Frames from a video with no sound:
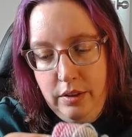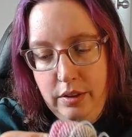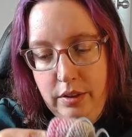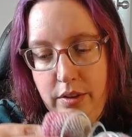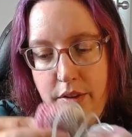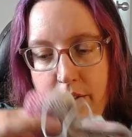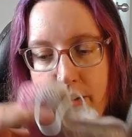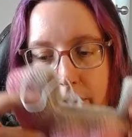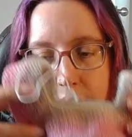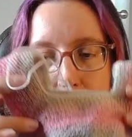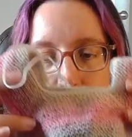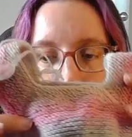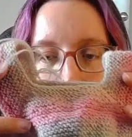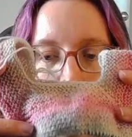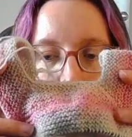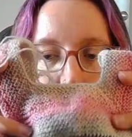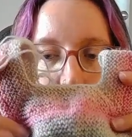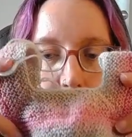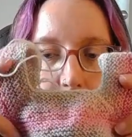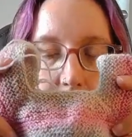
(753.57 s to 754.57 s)
Oh yes,
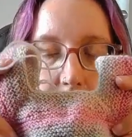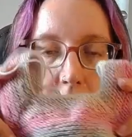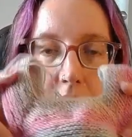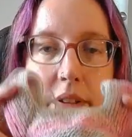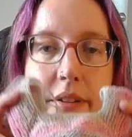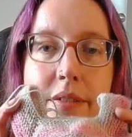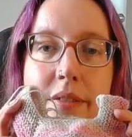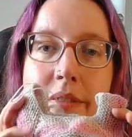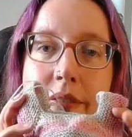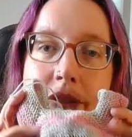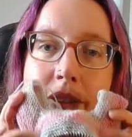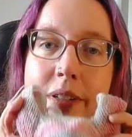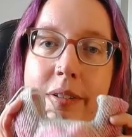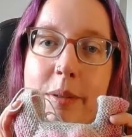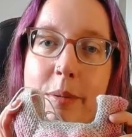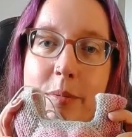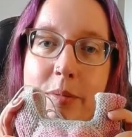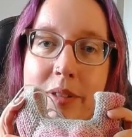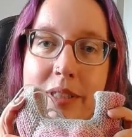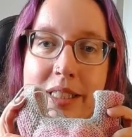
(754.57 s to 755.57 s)
very
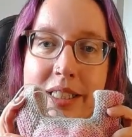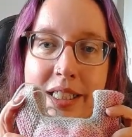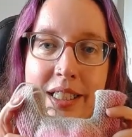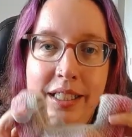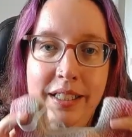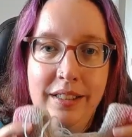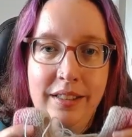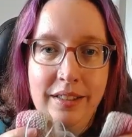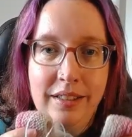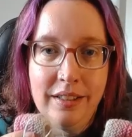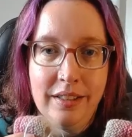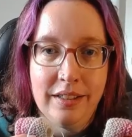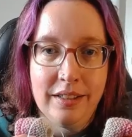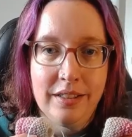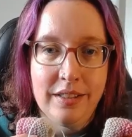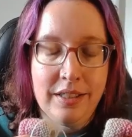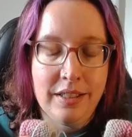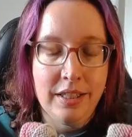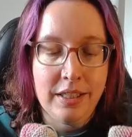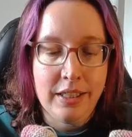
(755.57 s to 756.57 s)
pretty.
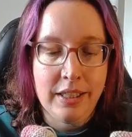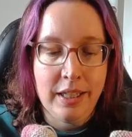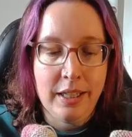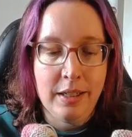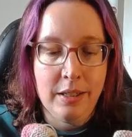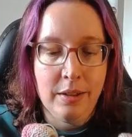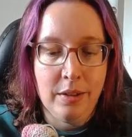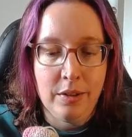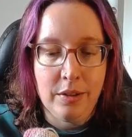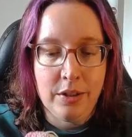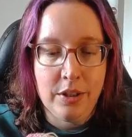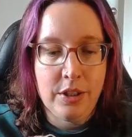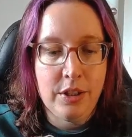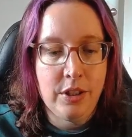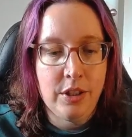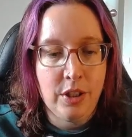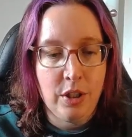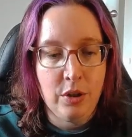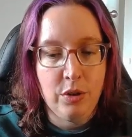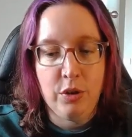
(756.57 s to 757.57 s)
It's going to look
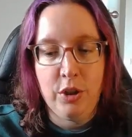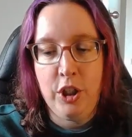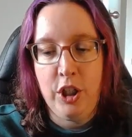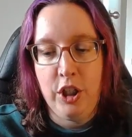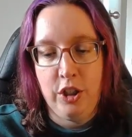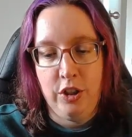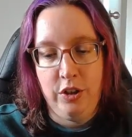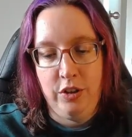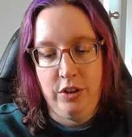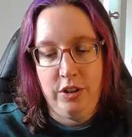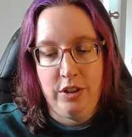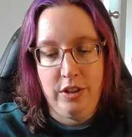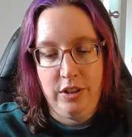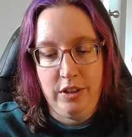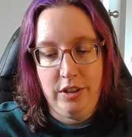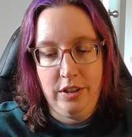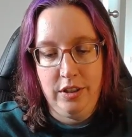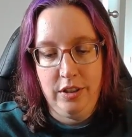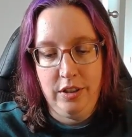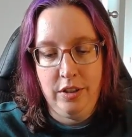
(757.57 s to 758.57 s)
so cute
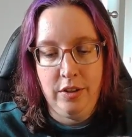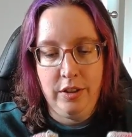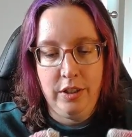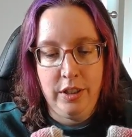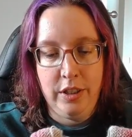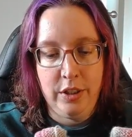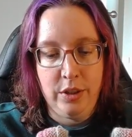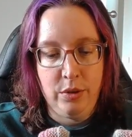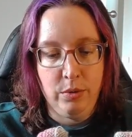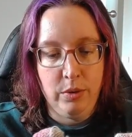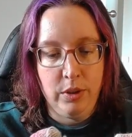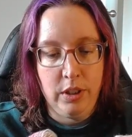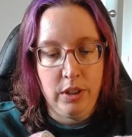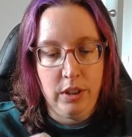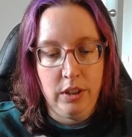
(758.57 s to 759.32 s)
on his daughter.